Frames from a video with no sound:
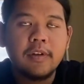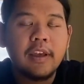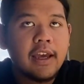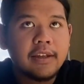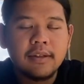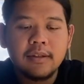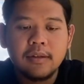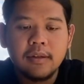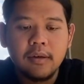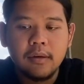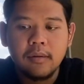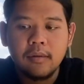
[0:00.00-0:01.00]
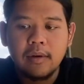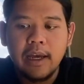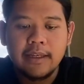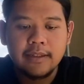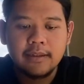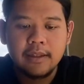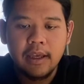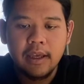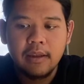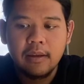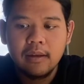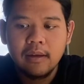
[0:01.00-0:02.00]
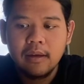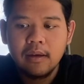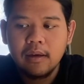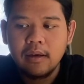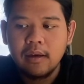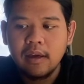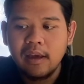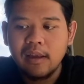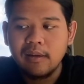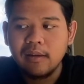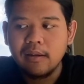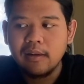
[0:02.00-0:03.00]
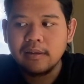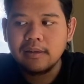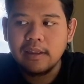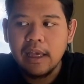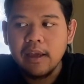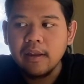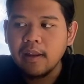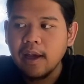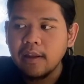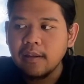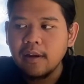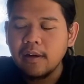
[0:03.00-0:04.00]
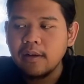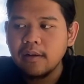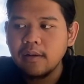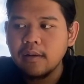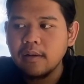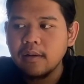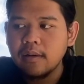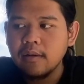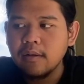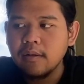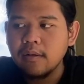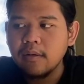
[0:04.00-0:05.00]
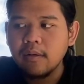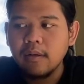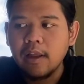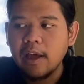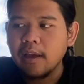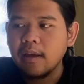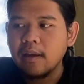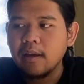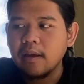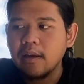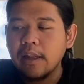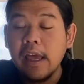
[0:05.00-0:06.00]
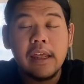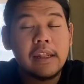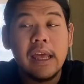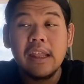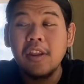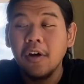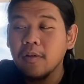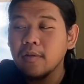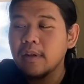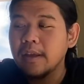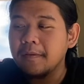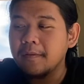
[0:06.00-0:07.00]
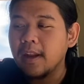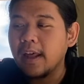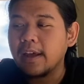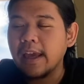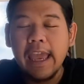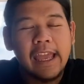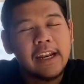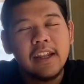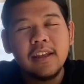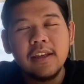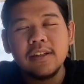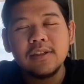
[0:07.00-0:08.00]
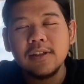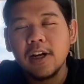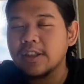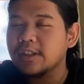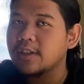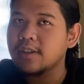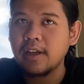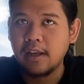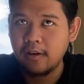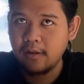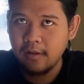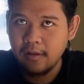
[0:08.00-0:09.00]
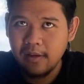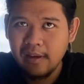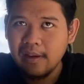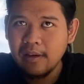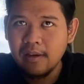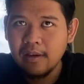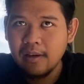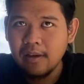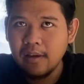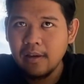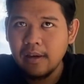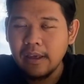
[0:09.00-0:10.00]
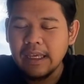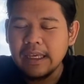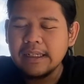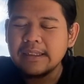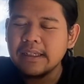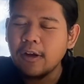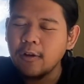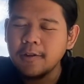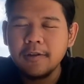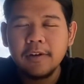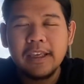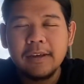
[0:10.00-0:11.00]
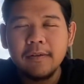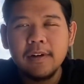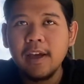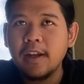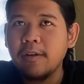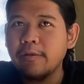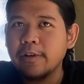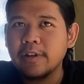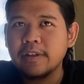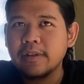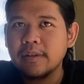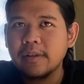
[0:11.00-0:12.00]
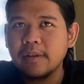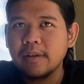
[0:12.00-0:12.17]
Yes. So I stay a night there. Like they don't give me like any instructions at all. It's also even getting worse.